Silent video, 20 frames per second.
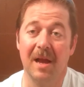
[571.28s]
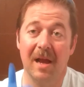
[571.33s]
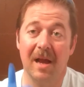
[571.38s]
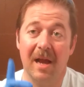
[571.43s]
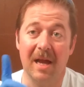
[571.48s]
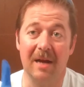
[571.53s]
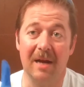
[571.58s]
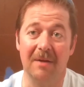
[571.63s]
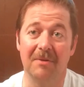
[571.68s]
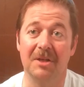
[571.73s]

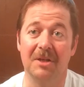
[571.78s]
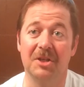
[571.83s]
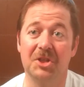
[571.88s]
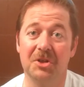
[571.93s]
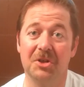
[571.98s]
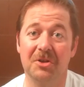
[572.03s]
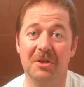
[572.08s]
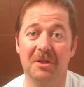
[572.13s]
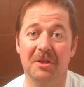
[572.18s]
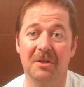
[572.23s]
And I'm going to show
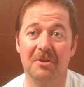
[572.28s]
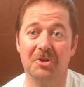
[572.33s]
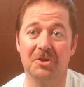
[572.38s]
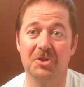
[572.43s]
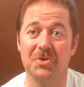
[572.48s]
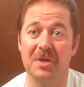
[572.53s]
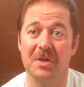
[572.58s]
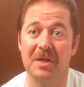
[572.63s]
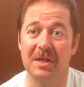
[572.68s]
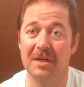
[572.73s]
you a little
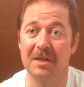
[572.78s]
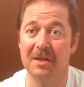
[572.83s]
trick.